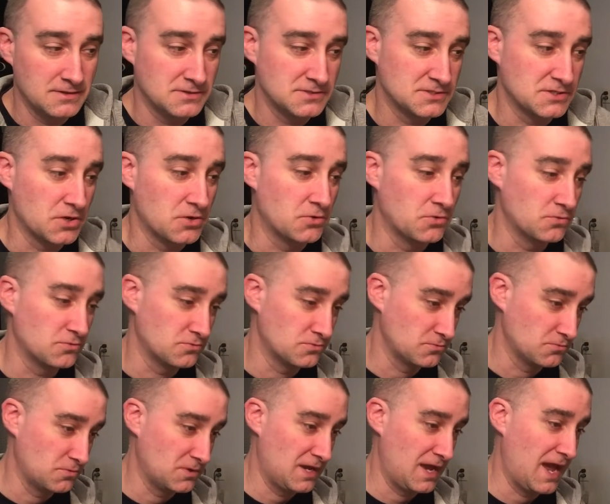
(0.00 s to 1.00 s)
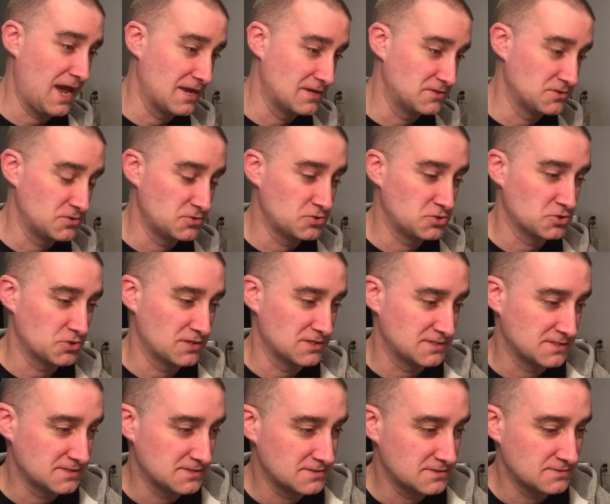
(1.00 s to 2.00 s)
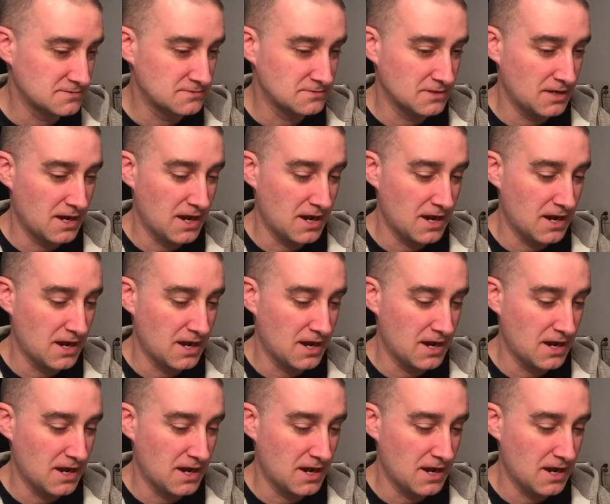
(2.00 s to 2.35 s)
So we had two choices.